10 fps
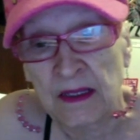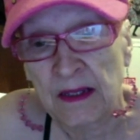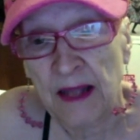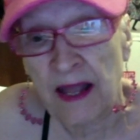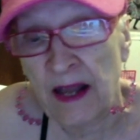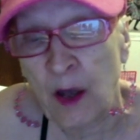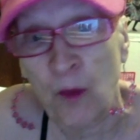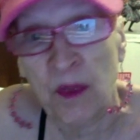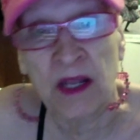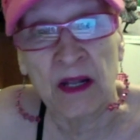help
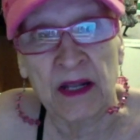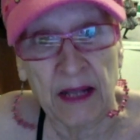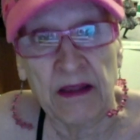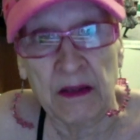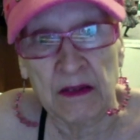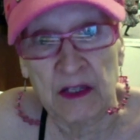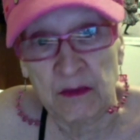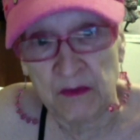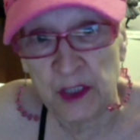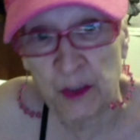me
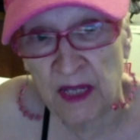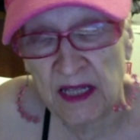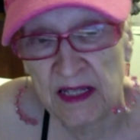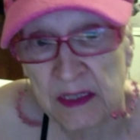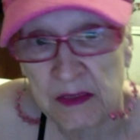to meet this